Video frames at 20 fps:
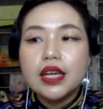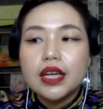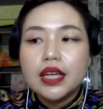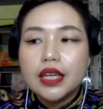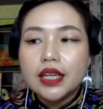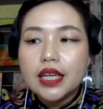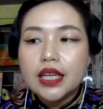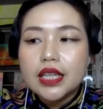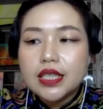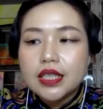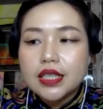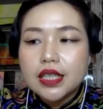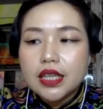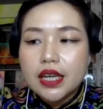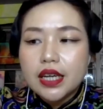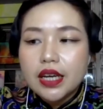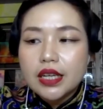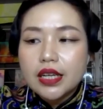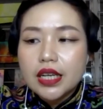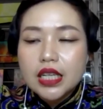it's
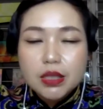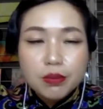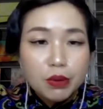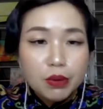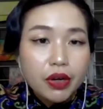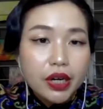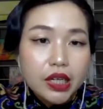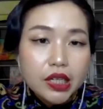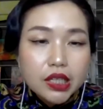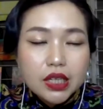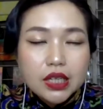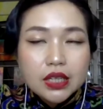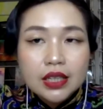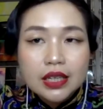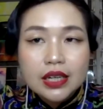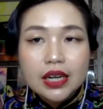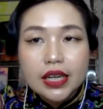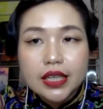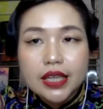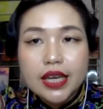an inspiration that
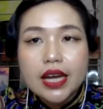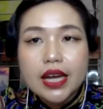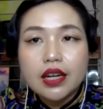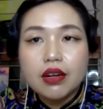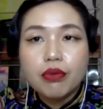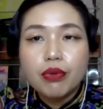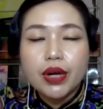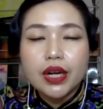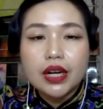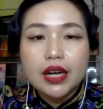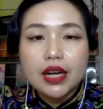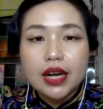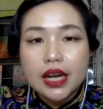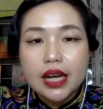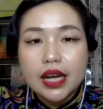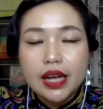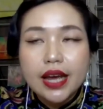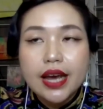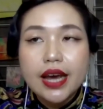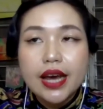I get when
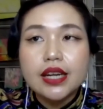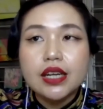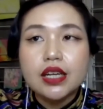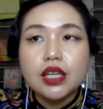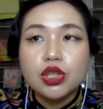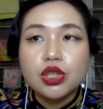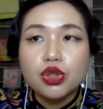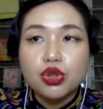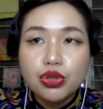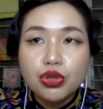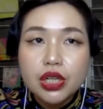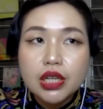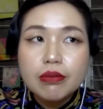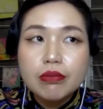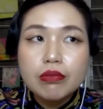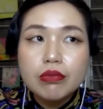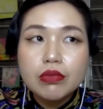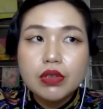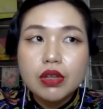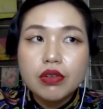I had a
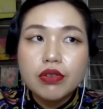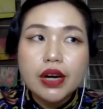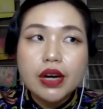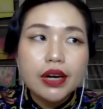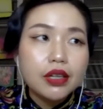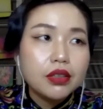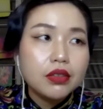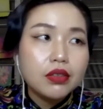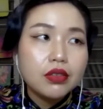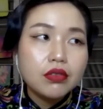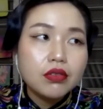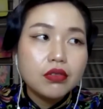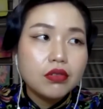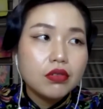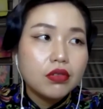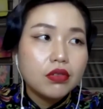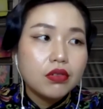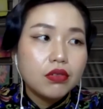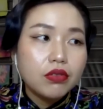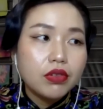dream around,
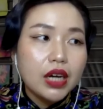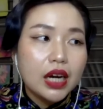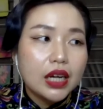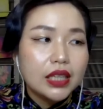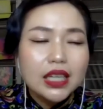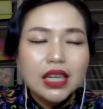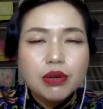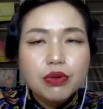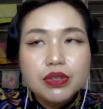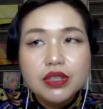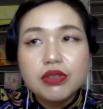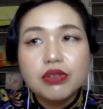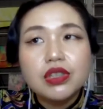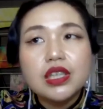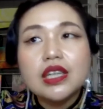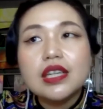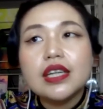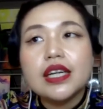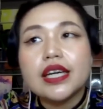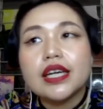I think I was only
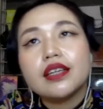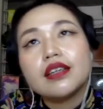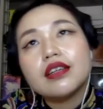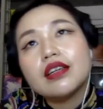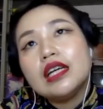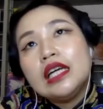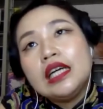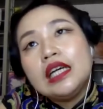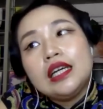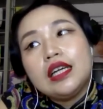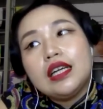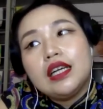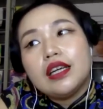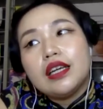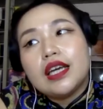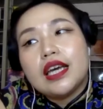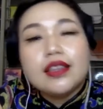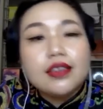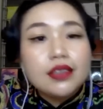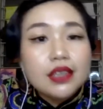like
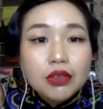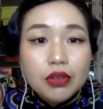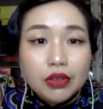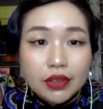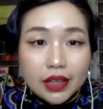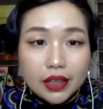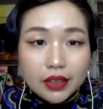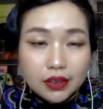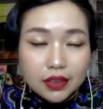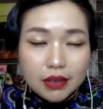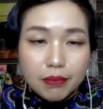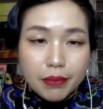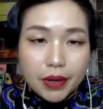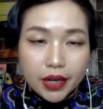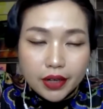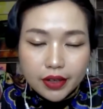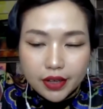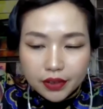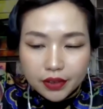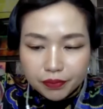18 or 19 back
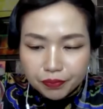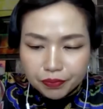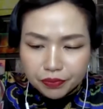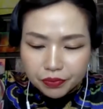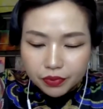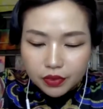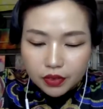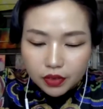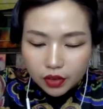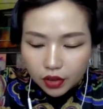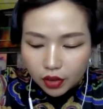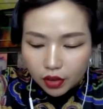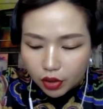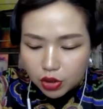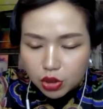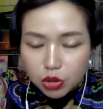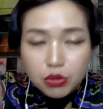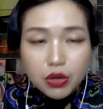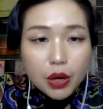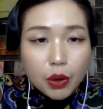then.
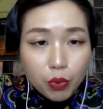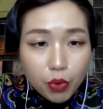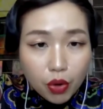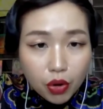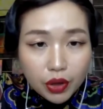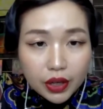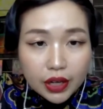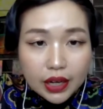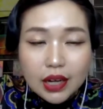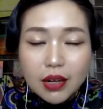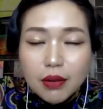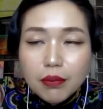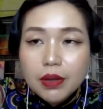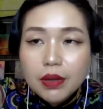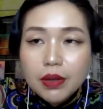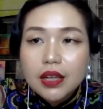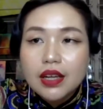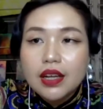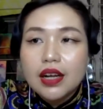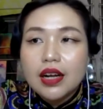So I woke up,
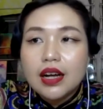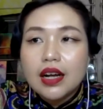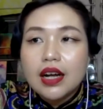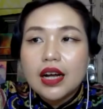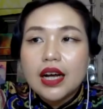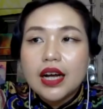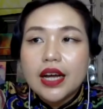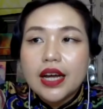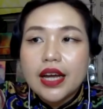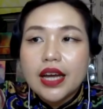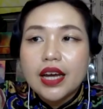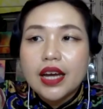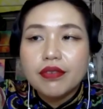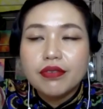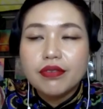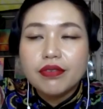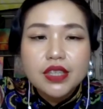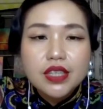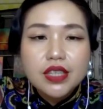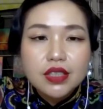I
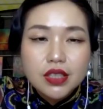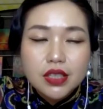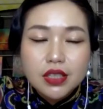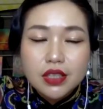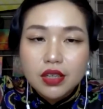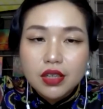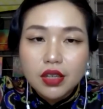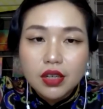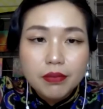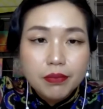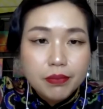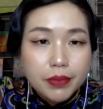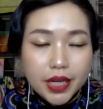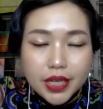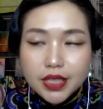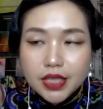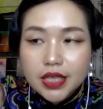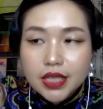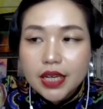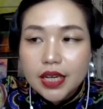have this
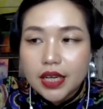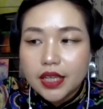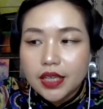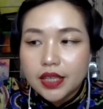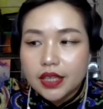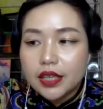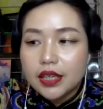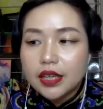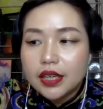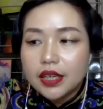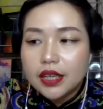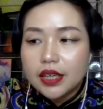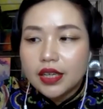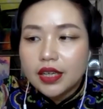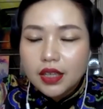amazing idea